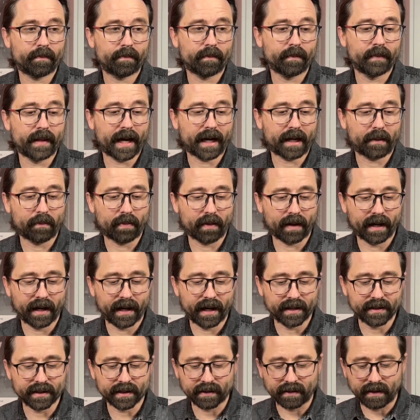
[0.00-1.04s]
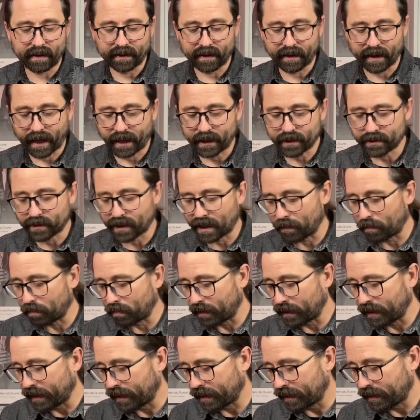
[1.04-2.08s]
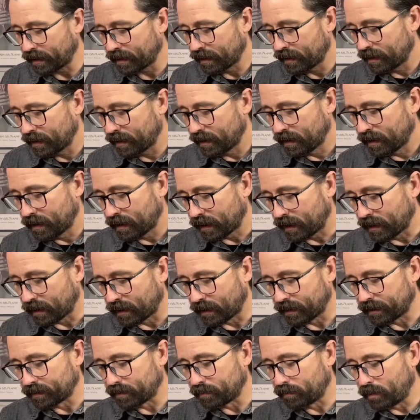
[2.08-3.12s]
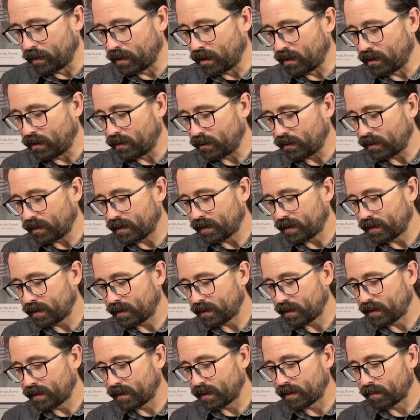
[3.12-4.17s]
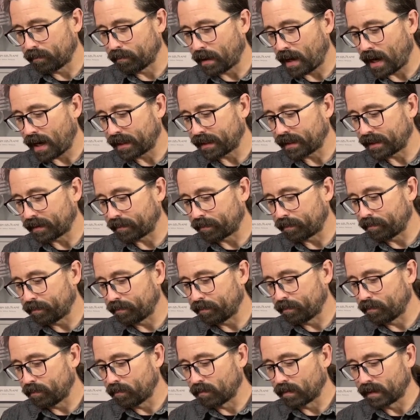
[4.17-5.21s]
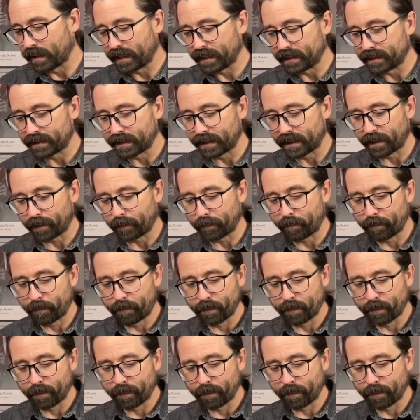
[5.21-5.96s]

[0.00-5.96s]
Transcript: neck brace and around the neck strap ring and on the bow and body rings here,